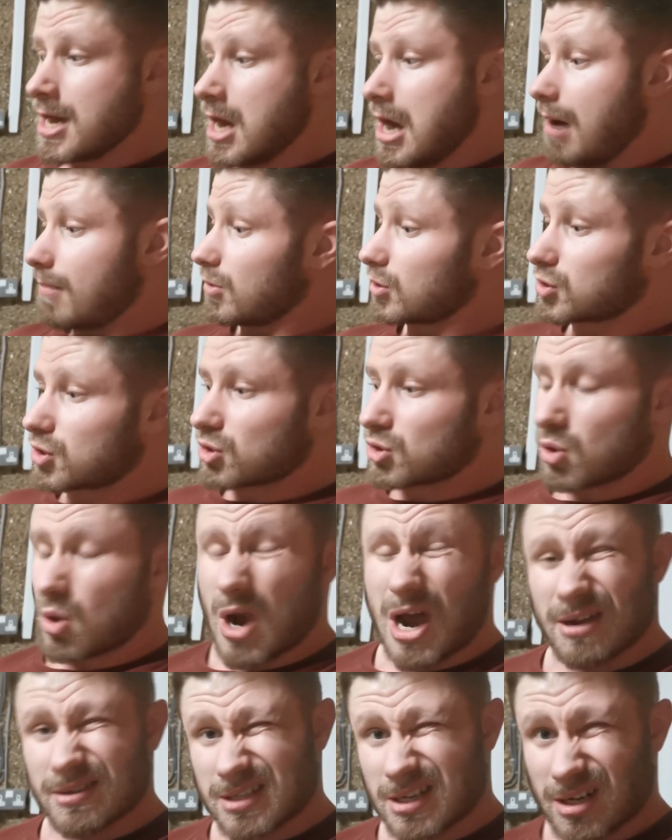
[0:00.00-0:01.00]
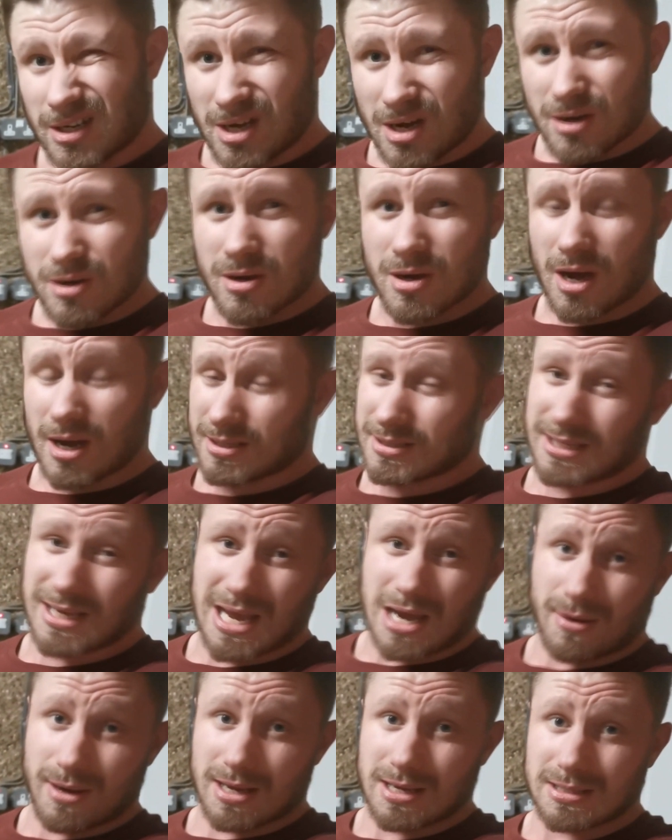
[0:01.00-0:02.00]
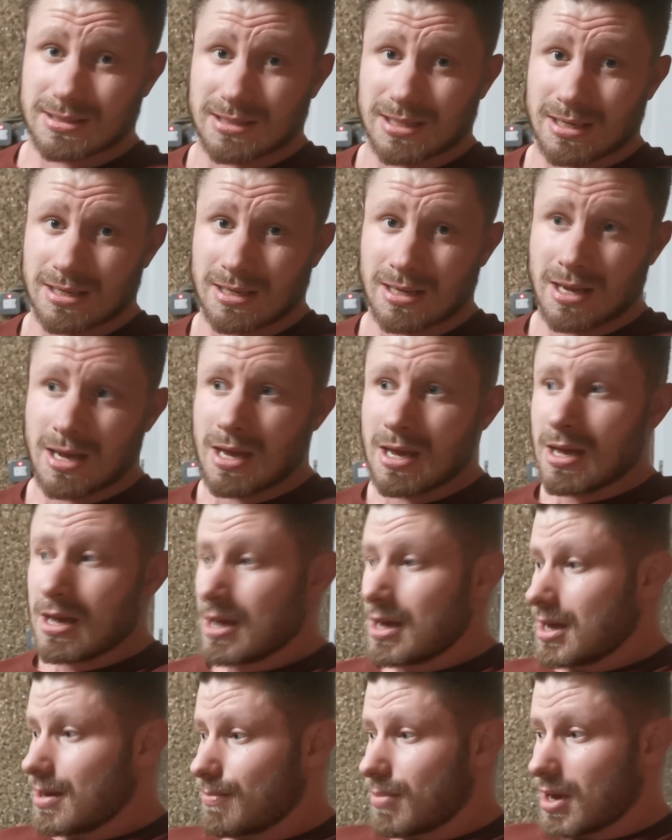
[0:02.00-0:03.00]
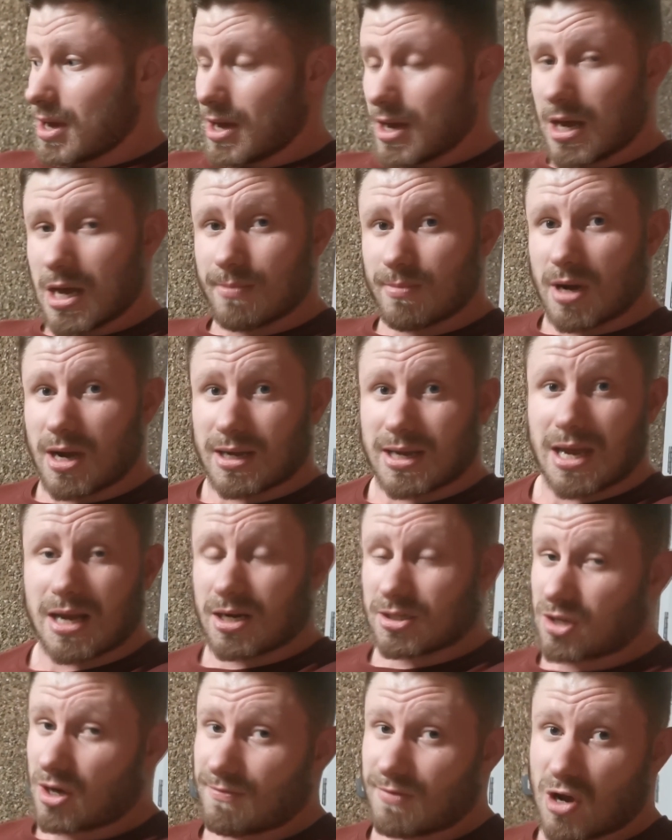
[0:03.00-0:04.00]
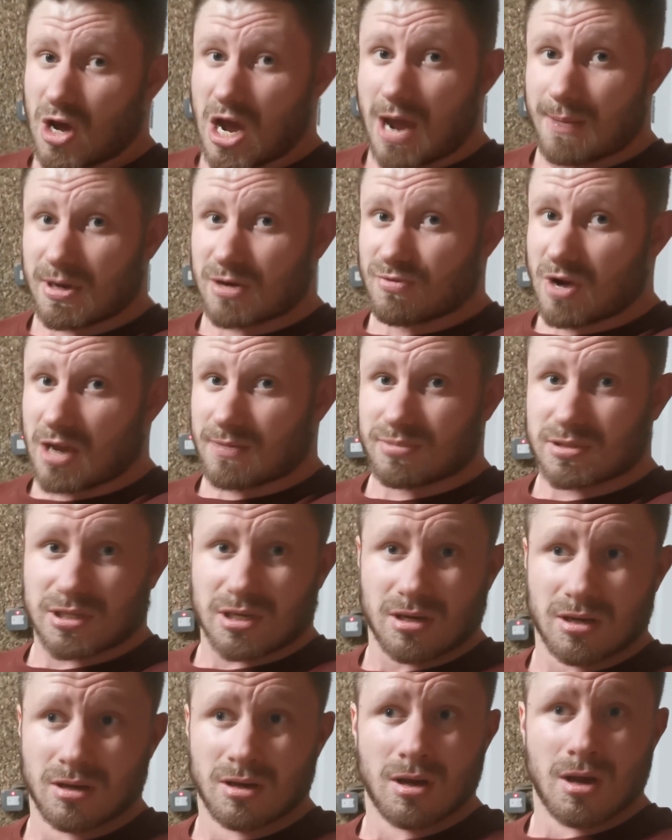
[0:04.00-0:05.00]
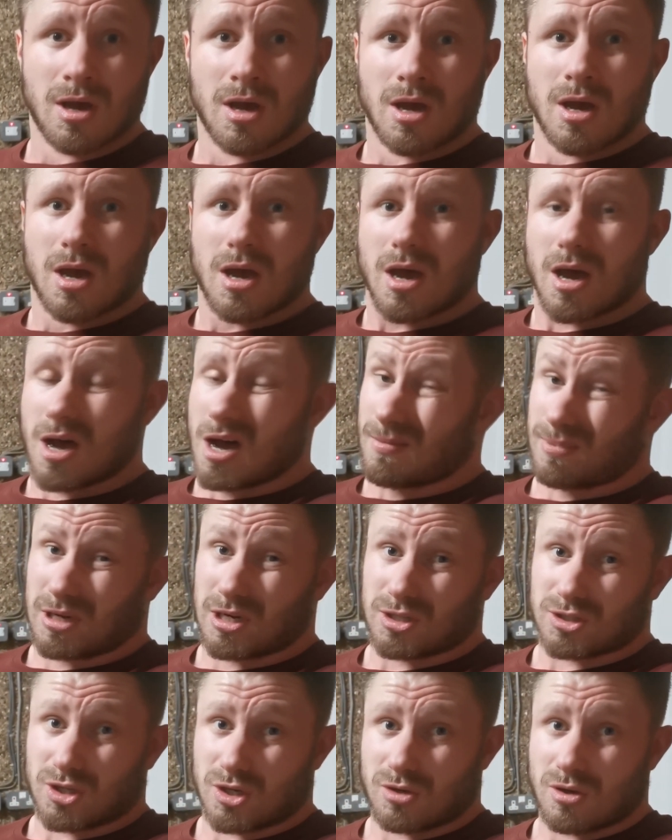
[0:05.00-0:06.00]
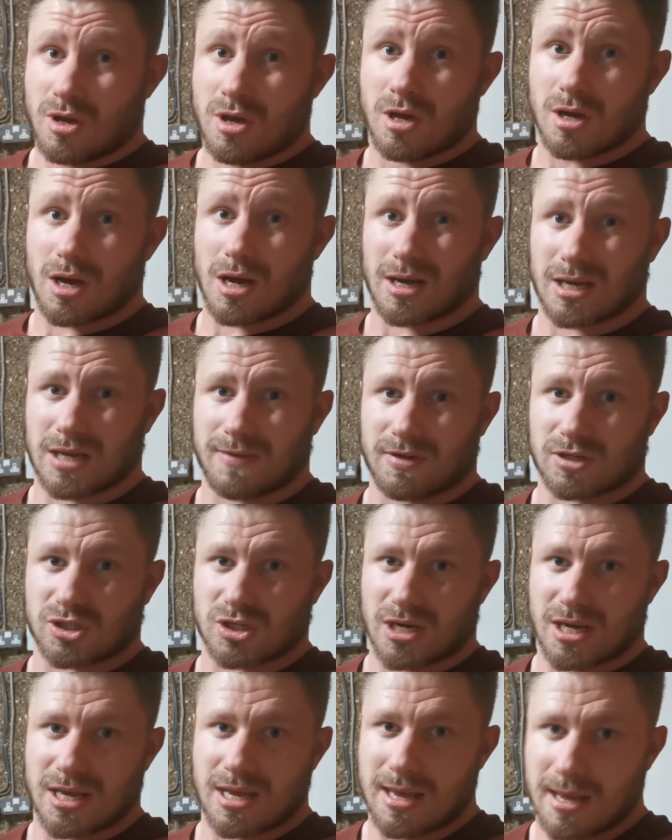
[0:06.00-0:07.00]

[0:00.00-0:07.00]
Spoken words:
I'm not too sure how it's going to go. I'll see how it is, but again, I don't know how many reps I'm going to do. I'll give it a try.